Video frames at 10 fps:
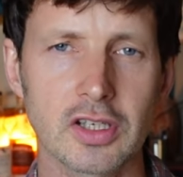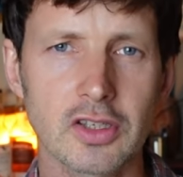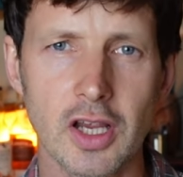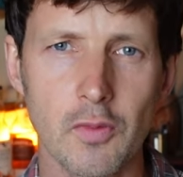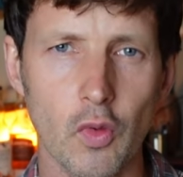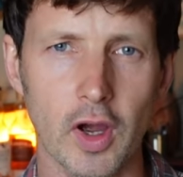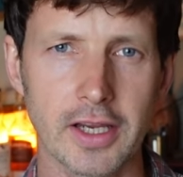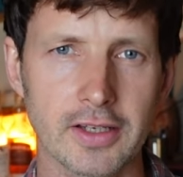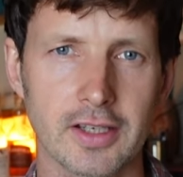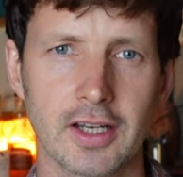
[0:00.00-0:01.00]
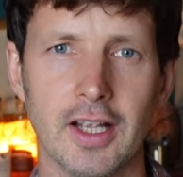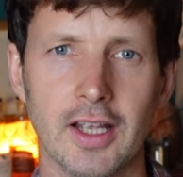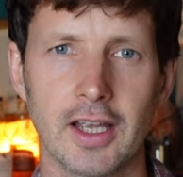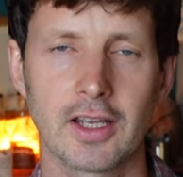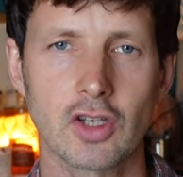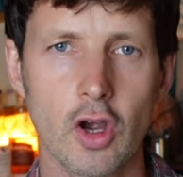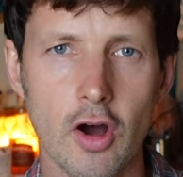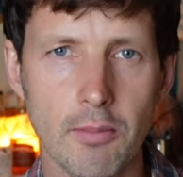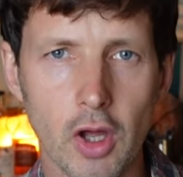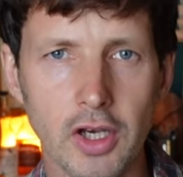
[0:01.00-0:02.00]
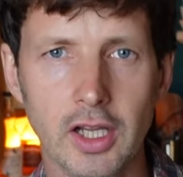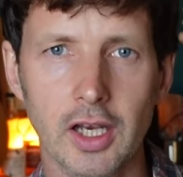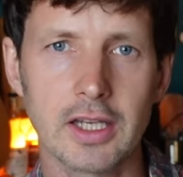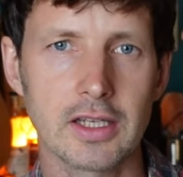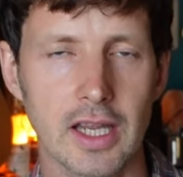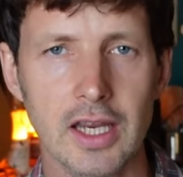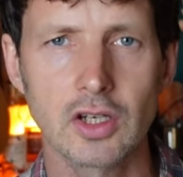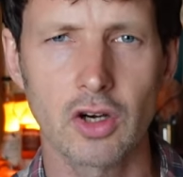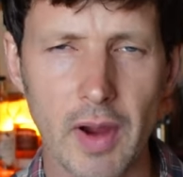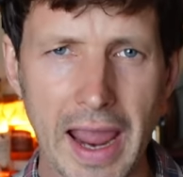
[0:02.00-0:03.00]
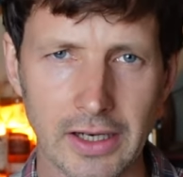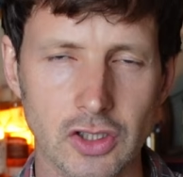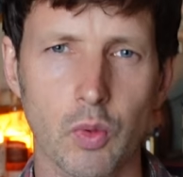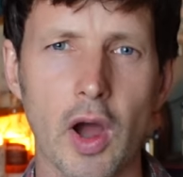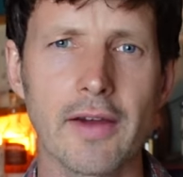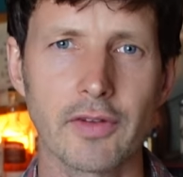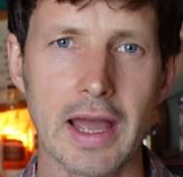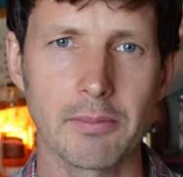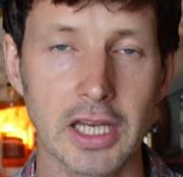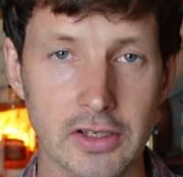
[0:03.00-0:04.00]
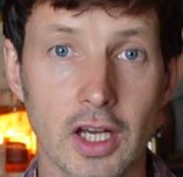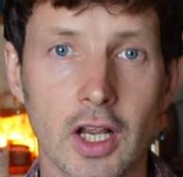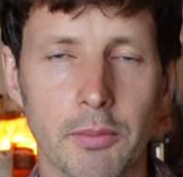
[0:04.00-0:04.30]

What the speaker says: In some ways, it's harmonically incorrect, whatever that means.